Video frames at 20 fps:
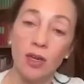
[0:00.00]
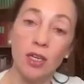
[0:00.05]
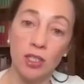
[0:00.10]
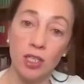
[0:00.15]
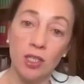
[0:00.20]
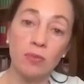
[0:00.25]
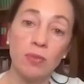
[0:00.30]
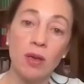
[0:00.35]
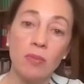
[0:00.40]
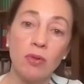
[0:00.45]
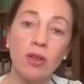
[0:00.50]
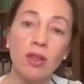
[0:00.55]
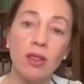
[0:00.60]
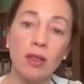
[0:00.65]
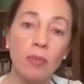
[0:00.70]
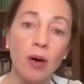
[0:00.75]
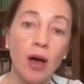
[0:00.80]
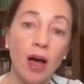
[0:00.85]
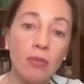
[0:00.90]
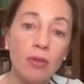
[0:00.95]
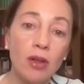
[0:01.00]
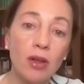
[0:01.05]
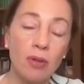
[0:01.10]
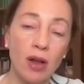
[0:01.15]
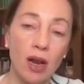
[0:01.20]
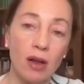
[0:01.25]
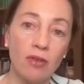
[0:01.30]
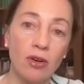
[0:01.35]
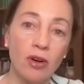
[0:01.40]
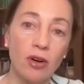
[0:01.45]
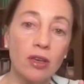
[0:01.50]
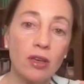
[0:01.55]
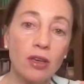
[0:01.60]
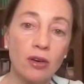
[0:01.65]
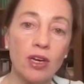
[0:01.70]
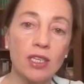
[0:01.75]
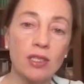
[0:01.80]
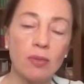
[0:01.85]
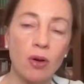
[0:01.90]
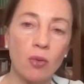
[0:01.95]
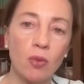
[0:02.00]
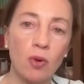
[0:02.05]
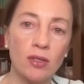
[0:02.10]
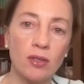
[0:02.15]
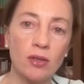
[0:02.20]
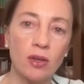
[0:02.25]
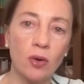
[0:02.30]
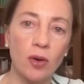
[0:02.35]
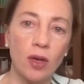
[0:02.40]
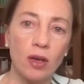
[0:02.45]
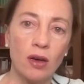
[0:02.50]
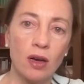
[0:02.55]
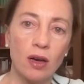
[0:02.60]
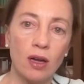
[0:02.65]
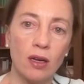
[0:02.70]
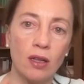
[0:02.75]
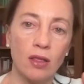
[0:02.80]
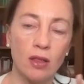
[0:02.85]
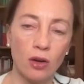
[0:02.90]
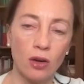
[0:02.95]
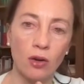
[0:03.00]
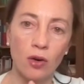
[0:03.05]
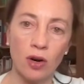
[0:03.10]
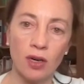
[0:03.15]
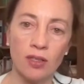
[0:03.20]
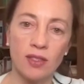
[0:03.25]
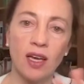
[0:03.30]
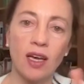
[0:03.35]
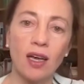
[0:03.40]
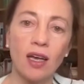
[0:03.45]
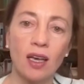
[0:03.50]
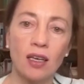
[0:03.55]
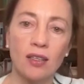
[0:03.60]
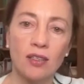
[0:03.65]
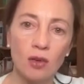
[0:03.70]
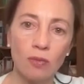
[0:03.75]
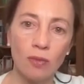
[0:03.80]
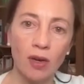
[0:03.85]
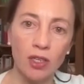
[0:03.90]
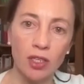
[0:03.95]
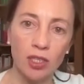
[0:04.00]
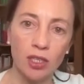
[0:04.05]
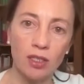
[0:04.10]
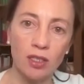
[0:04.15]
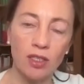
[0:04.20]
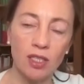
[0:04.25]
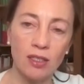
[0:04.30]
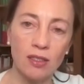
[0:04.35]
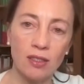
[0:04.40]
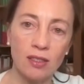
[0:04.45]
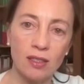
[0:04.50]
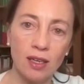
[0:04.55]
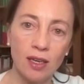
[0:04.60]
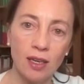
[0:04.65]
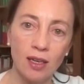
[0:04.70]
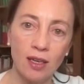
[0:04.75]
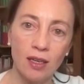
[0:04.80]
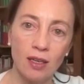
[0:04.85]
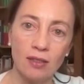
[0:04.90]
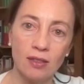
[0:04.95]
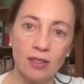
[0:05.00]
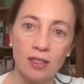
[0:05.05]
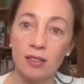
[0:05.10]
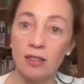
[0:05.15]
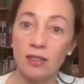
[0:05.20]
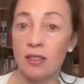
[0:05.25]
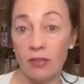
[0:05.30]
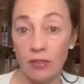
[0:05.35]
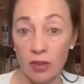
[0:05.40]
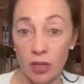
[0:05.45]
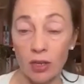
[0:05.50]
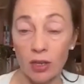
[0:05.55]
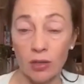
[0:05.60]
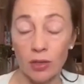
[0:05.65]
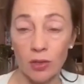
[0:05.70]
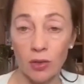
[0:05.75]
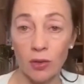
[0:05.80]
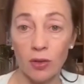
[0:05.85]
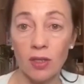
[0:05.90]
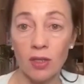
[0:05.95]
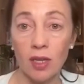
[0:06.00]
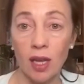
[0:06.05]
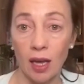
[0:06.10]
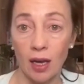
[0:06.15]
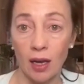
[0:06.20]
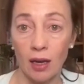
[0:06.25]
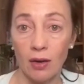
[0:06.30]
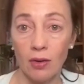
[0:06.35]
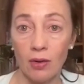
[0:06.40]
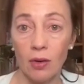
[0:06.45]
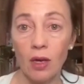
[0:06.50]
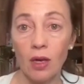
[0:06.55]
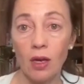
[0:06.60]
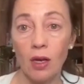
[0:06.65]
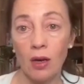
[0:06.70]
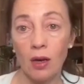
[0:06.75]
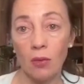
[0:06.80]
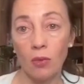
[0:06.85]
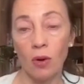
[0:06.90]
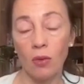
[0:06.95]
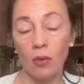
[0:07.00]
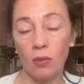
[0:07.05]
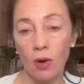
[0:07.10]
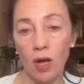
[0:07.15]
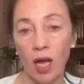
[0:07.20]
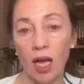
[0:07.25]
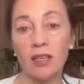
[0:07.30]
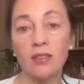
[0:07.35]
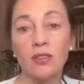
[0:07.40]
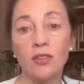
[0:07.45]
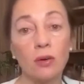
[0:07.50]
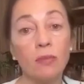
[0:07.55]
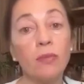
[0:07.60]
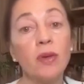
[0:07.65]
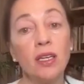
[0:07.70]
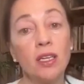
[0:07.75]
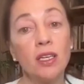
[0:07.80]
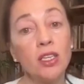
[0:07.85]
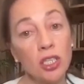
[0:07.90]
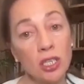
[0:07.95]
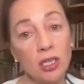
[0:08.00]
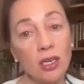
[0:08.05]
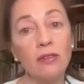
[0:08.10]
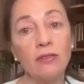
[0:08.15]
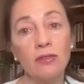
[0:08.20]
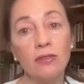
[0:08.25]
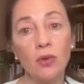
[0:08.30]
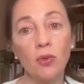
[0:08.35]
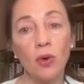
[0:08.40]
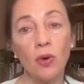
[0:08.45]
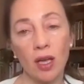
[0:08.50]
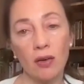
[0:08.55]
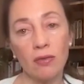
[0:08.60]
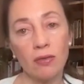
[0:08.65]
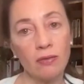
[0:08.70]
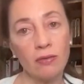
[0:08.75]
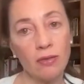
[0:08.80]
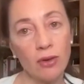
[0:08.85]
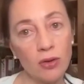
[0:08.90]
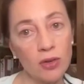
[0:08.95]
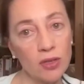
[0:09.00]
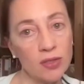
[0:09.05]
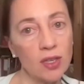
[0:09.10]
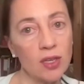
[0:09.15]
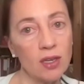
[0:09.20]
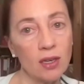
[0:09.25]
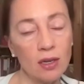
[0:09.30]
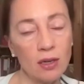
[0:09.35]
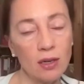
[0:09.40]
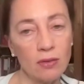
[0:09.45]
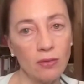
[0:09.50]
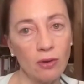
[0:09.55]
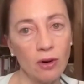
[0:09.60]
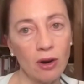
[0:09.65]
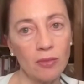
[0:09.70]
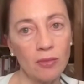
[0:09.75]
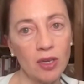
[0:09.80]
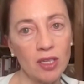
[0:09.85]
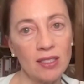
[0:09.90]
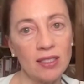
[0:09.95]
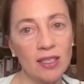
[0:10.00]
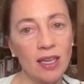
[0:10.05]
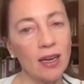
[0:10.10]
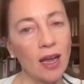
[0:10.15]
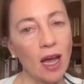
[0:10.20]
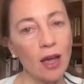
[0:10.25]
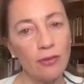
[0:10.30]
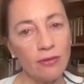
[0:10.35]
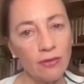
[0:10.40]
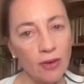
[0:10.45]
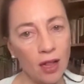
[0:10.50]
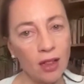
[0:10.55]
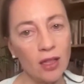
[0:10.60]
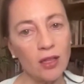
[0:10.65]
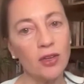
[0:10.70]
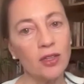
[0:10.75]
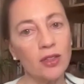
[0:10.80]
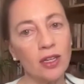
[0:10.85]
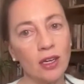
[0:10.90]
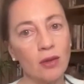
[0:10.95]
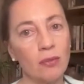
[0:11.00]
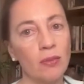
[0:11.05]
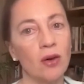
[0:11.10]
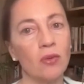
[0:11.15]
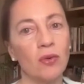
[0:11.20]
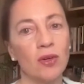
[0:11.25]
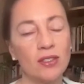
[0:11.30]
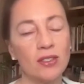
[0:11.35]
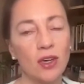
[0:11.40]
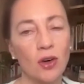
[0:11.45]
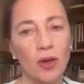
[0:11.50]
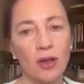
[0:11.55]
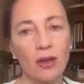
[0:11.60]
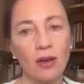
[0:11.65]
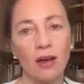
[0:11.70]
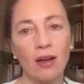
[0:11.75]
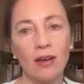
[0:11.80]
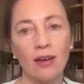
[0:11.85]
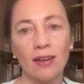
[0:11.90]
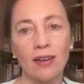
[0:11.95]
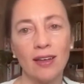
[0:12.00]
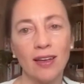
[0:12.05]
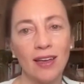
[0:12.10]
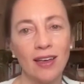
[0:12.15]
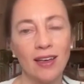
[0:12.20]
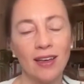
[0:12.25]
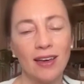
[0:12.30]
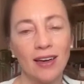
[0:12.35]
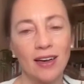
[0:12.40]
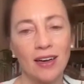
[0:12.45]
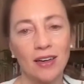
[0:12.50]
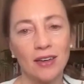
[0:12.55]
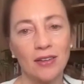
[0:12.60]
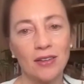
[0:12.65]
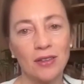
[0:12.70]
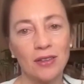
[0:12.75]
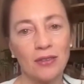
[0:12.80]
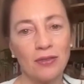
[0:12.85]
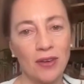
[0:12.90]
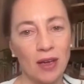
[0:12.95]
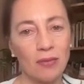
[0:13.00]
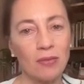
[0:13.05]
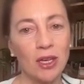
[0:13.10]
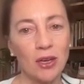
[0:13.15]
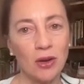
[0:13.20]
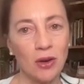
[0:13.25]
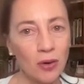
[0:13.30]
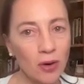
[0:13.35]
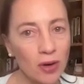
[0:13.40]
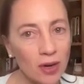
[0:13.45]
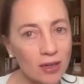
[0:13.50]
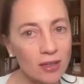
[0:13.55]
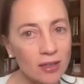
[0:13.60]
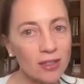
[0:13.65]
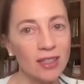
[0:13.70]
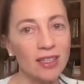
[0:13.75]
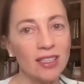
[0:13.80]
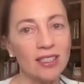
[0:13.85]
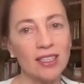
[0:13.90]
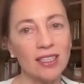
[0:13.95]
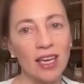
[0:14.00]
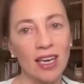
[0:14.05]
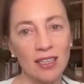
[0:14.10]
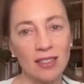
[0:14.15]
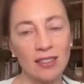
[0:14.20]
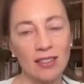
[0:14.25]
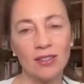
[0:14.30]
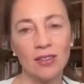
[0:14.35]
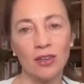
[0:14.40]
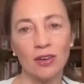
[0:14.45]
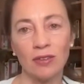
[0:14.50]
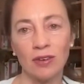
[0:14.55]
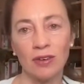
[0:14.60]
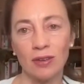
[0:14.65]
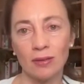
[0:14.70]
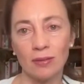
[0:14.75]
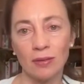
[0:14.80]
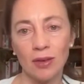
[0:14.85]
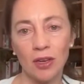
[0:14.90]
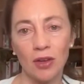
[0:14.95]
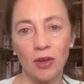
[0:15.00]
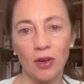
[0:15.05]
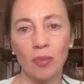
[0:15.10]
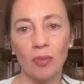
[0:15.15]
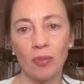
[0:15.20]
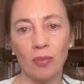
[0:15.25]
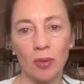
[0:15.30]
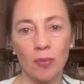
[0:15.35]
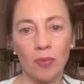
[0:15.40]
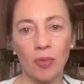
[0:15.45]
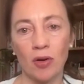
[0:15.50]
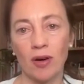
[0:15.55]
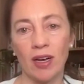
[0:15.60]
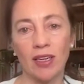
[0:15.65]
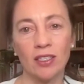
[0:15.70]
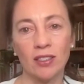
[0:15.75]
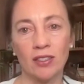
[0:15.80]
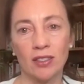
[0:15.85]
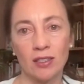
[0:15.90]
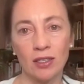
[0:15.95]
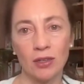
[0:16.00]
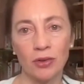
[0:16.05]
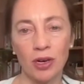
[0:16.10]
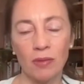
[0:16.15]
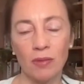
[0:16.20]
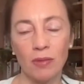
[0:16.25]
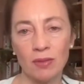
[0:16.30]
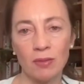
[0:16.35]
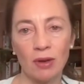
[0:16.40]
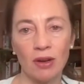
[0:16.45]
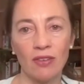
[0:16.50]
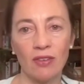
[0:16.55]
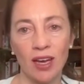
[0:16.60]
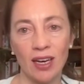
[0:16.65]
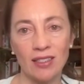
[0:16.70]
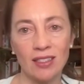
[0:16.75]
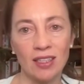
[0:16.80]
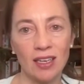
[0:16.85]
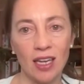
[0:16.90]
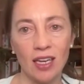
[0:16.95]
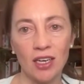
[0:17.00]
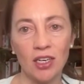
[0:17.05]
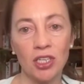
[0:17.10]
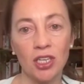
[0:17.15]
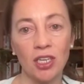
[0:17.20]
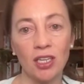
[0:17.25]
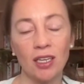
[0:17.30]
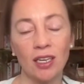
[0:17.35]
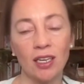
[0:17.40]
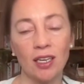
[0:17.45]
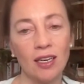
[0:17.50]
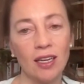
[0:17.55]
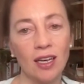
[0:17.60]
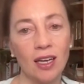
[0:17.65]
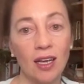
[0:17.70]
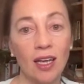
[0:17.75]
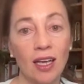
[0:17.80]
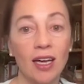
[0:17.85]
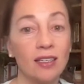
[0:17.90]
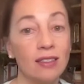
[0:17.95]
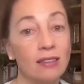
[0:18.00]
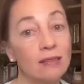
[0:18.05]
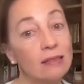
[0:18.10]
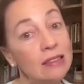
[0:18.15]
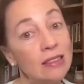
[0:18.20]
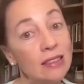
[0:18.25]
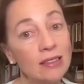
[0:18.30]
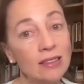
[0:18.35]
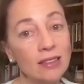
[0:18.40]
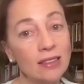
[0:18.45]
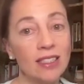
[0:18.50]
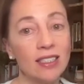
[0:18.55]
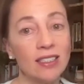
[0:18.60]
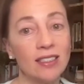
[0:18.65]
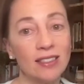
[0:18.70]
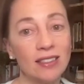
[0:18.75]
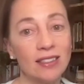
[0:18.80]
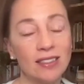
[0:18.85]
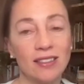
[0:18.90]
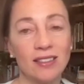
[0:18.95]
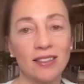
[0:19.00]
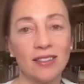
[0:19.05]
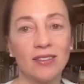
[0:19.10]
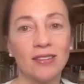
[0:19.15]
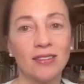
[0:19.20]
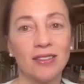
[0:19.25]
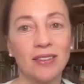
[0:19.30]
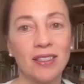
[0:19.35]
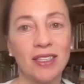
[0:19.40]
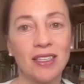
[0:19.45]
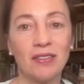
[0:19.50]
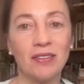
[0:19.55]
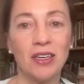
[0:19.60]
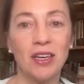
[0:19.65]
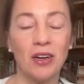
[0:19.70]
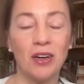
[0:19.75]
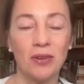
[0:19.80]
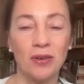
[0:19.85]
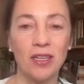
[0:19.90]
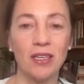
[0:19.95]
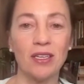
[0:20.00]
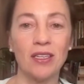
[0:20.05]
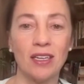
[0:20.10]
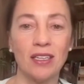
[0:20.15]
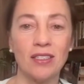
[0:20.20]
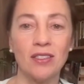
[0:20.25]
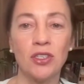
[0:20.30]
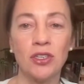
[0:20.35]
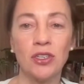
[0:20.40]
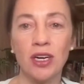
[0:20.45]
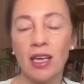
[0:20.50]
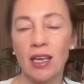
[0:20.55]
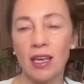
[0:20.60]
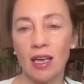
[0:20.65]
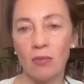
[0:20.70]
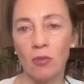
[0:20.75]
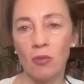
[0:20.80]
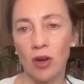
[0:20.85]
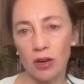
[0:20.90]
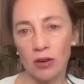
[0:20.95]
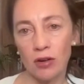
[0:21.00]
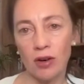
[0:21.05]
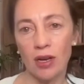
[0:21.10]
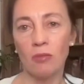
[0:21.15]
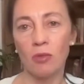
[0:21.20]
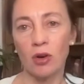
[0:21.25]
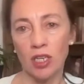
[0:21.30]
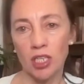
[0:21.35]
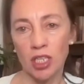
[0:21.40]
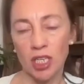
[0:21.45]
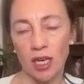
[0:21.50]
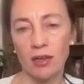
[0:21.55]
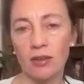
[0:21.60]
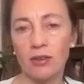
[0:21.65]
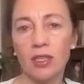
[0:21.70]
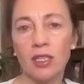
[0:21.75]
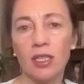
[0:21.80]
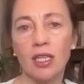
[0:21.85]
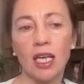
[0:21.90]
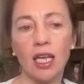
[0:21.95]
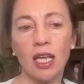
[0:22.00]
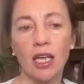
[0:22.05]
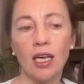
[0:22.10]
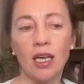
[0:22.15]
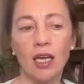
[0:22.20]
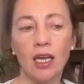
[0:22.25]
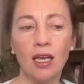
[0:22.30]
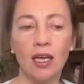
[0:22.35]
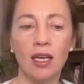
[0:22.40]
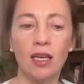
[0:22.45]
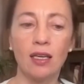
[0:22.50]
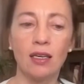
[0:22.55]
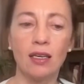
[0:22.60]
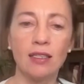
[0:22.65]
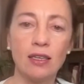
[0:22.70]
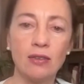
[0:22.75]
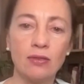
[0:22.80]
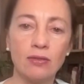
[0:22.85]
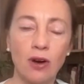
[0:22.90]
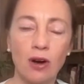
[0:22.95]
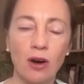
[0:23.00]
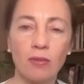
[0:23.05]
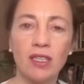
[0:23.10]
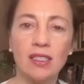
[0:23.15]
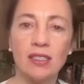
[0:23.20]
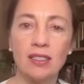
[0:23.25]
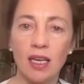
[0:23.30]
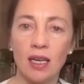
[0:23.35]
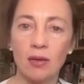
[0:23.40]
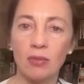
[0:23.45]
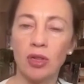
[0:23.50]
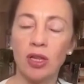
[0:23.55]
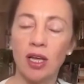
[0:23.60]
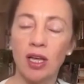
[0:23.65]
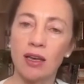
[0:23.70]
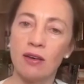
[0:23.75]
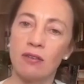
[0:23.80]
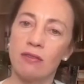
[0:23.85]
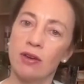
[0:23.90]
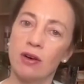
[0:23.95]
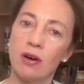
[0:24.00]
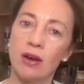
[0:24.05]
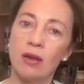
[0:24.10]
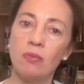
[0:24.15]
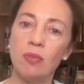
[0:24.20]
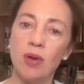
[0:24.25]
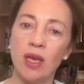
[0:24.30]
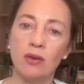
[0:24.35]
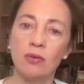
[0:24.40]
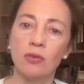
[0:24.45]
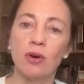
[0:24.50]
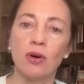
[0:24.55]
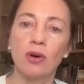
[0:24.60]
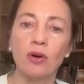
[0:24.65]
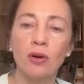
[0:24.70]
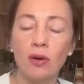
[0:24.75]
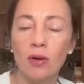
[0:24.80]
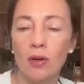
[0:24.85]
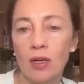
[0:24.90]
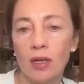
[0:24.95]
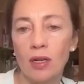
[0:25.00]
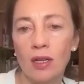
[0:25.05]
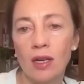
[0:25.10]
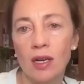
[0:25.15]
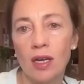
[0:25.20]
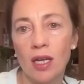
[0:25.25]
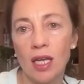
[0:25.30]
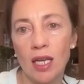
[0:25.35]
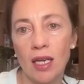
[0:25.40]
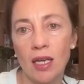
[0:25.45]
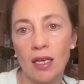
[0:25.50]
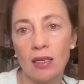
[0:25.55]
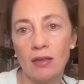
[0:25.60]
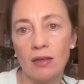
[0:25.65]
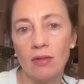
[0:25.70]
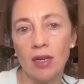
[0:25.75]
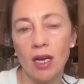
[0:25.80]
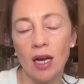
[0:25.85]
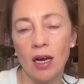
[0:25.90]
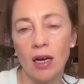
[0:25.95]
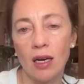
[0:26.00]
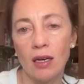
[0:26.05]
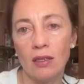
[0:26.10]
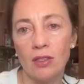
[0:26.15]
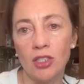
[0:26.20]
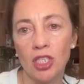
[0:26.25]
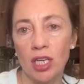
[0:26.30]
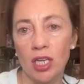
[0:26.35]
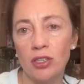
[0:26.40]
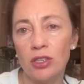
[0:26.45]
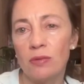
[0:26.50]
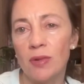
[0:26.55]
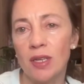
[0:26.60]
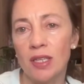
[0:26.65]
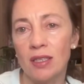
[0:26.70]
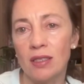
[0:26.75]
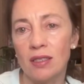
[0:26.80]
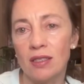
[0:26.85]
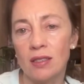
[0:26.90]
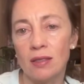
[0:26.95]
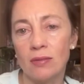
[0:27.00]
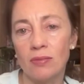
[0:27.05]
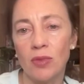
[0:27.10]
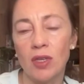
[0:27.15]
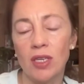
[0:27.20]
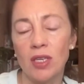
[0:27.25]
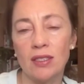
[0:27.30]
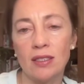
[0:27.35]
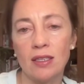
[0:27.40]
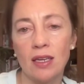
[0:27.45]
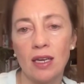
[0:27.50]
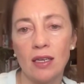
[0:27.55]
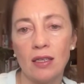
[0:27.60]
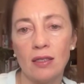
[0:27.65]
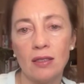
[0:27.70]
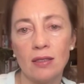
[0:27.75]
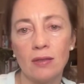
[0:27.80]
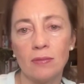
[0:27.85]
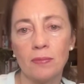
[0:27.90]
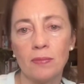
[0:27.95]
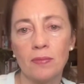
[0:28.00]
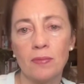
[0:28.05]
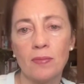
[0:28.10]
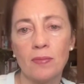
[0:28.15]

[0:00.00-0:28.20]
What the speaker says: not just people in the public, but I'm very curious about what's going on in the courts. That case you mentioned is 7 years old now. Has there been a shift away from focusing on informed consent? I followed a little bit what's going on in the family court in these cases over, you know, parental disagreements about vaccination, and it's tricky. I'm wondering more generally, is informed consent playing a very big role in judgments these days?